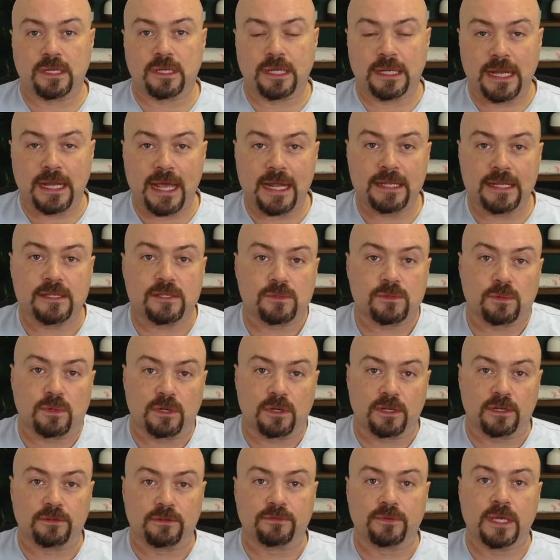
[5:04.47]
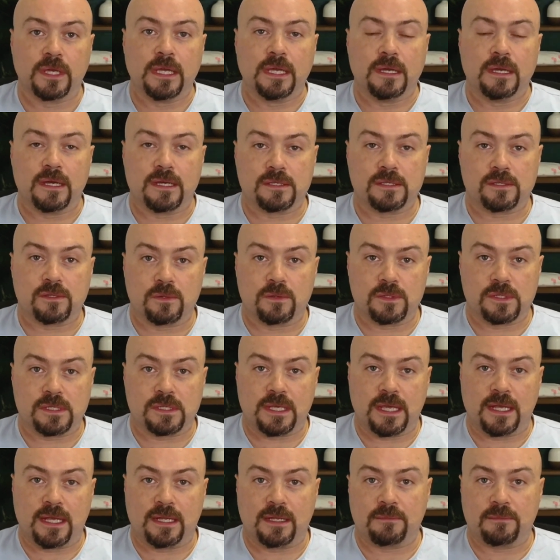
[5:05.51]
and any sort of
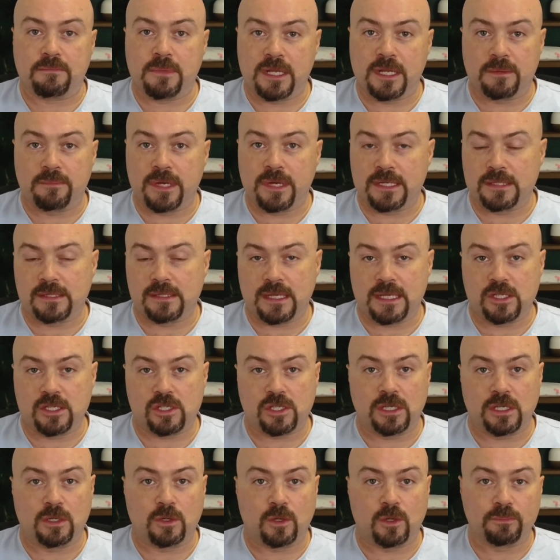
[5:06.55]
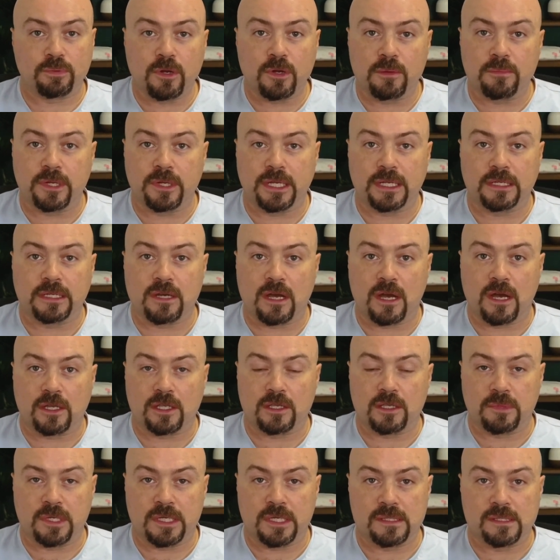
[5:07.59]
associated minimization or permitting
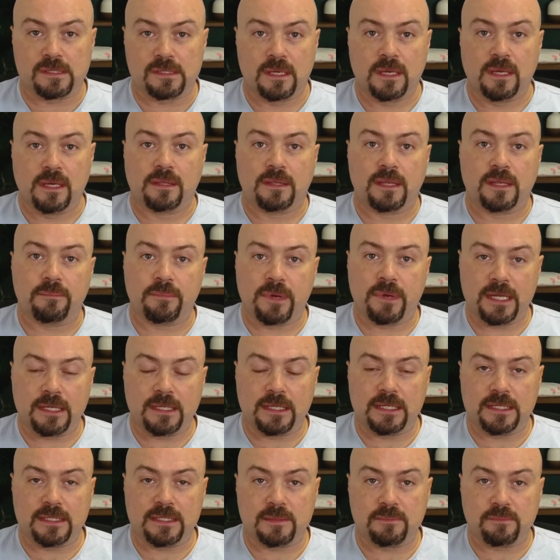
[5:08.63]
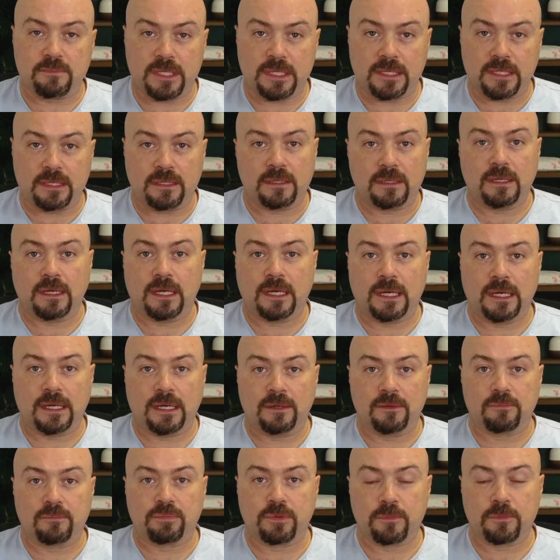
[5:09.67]
documents that might need to be
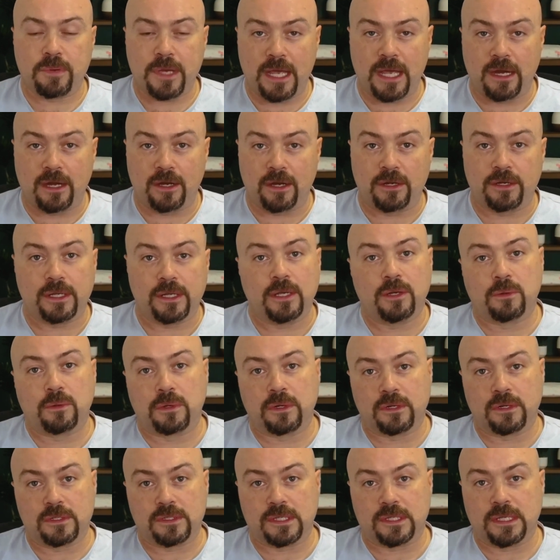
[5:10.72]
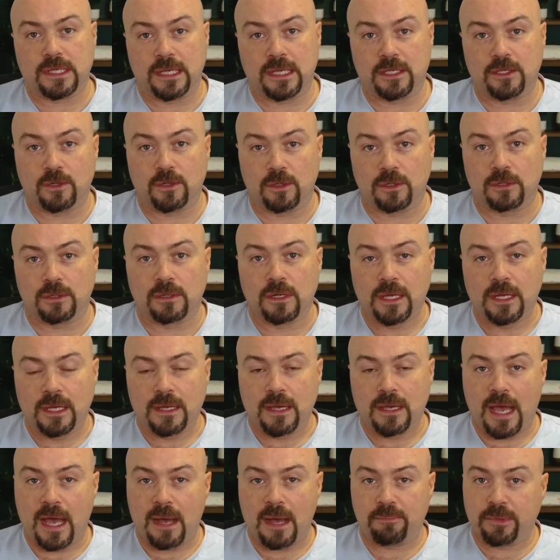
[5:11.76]
prepared in order to get your
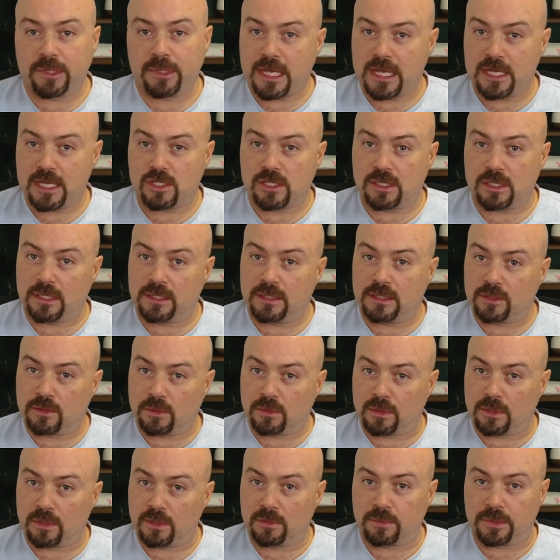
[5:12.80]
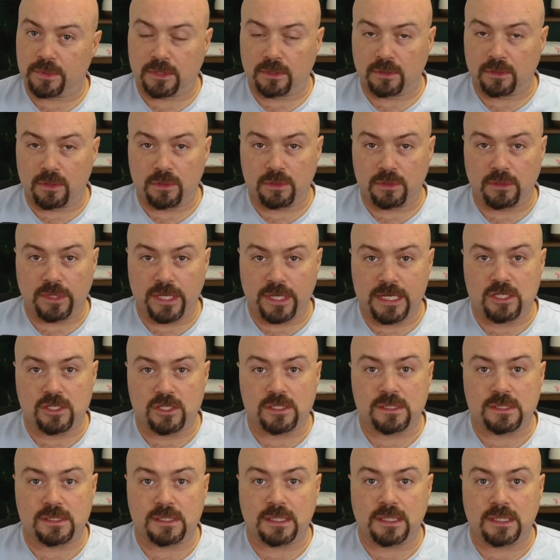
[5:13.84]
application in the door with the local
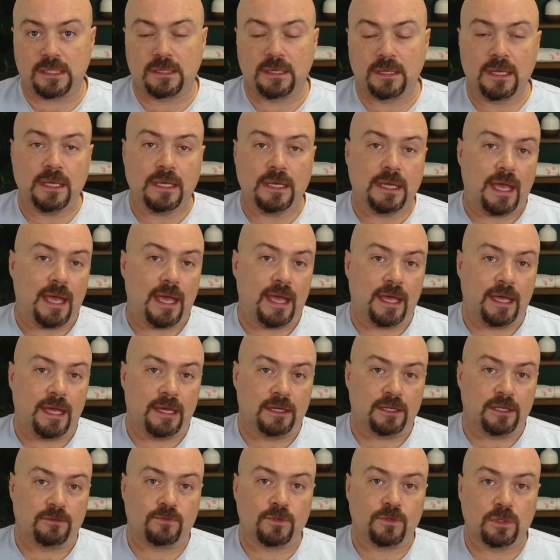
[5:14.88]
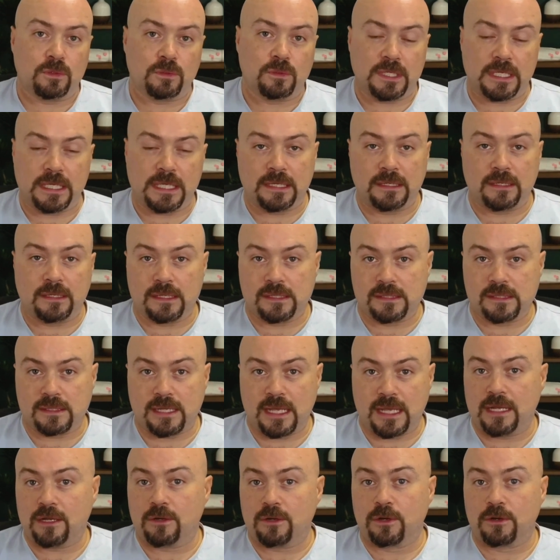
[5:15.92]
agency. And if you need a
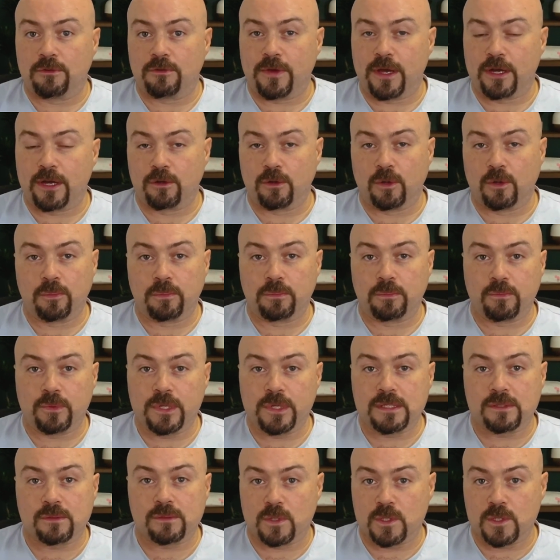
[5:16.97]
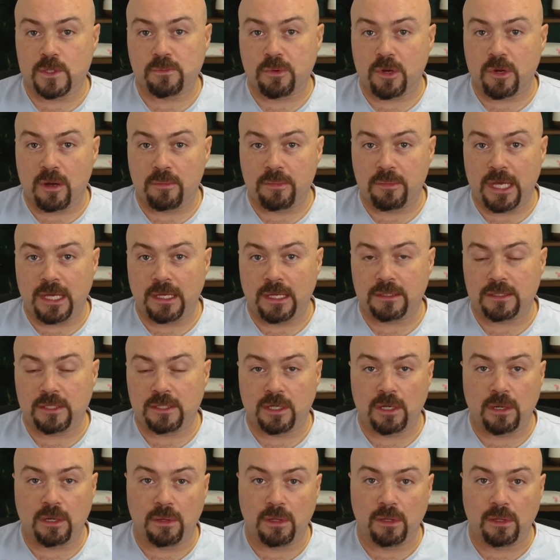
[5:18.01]
state or a federal resource permit to
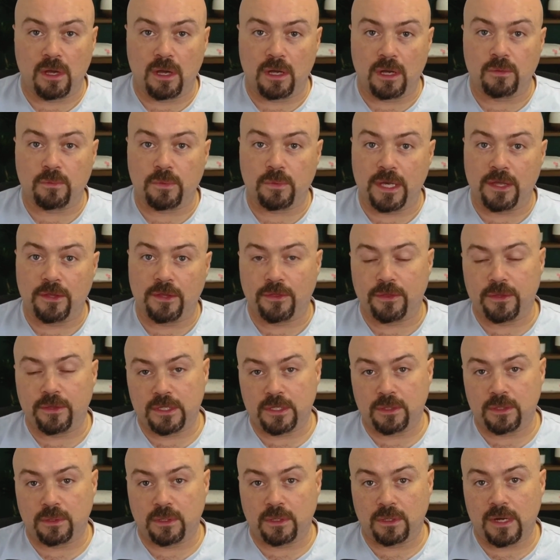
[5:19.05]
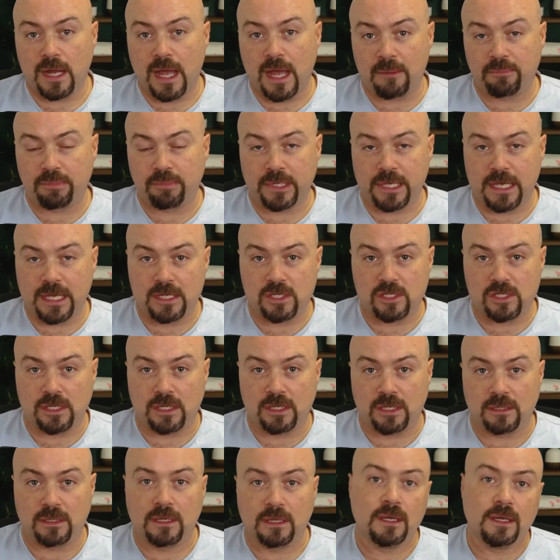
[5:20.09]
go along with your
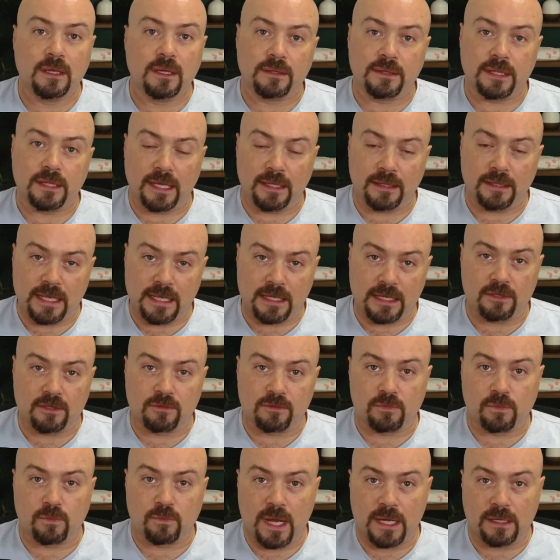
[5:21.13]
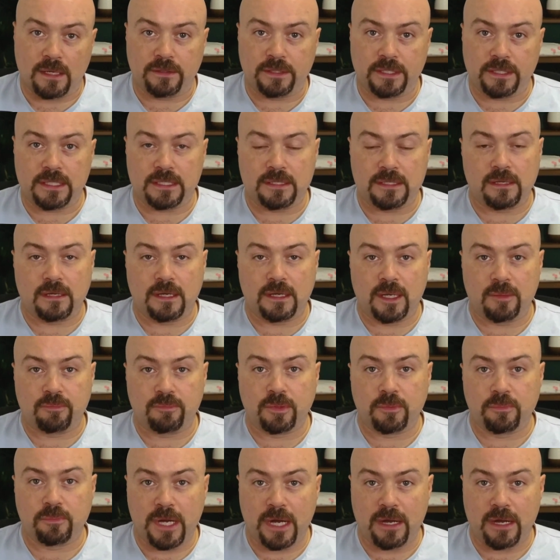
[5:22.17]
application, then they can readily
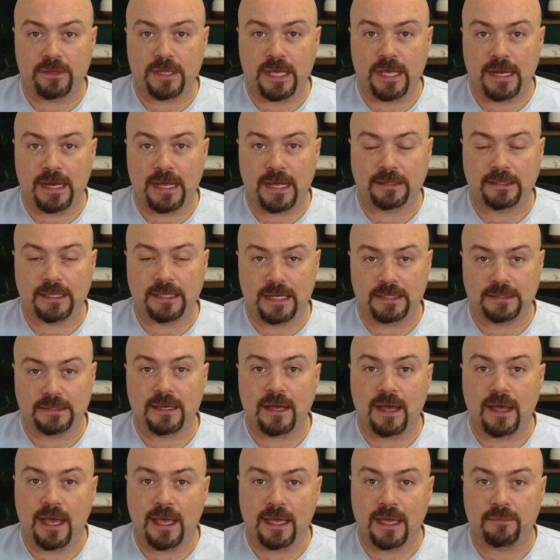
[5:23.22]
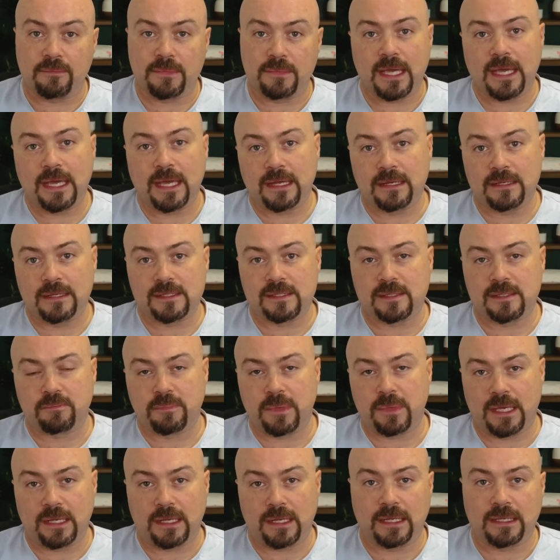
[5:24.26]
prepare that at that time and
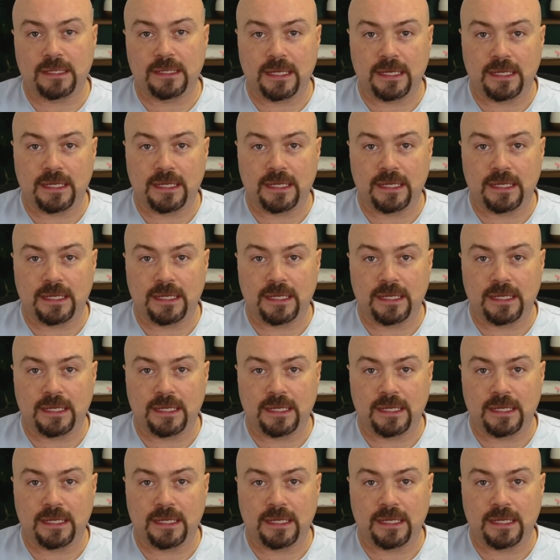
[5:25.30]
submit and get